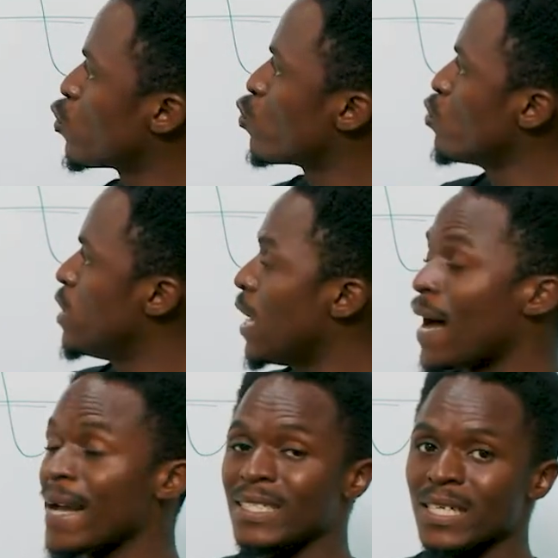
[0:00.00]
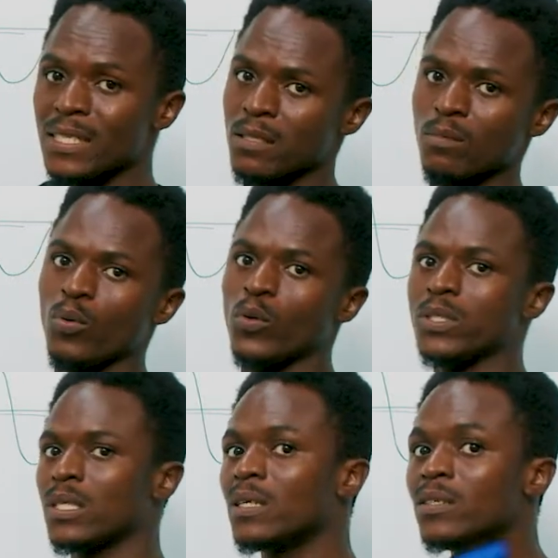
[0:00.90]
to the highest
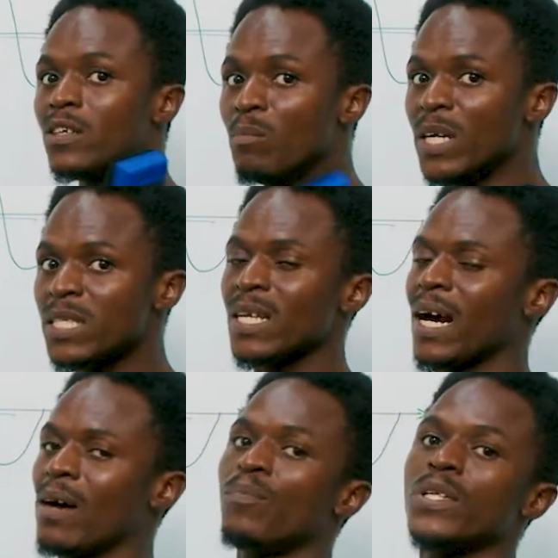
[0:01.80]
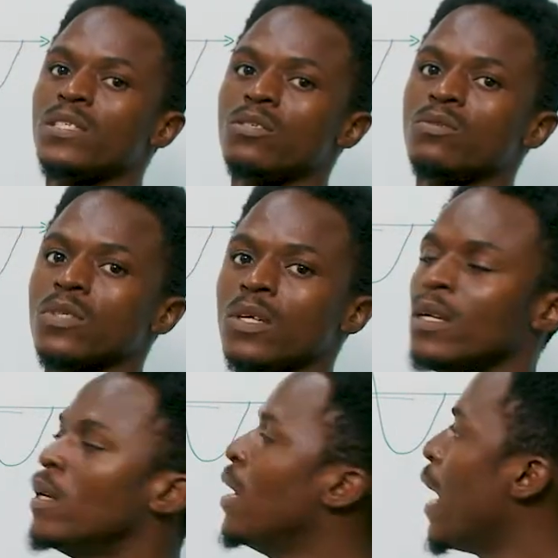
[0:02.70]
point remains the amplitude.
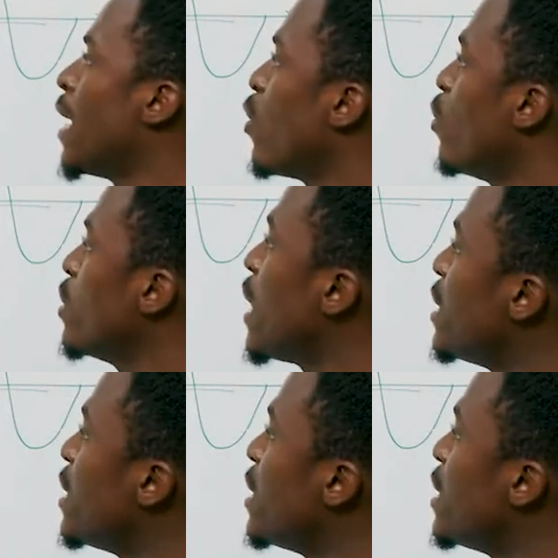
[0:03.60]
And under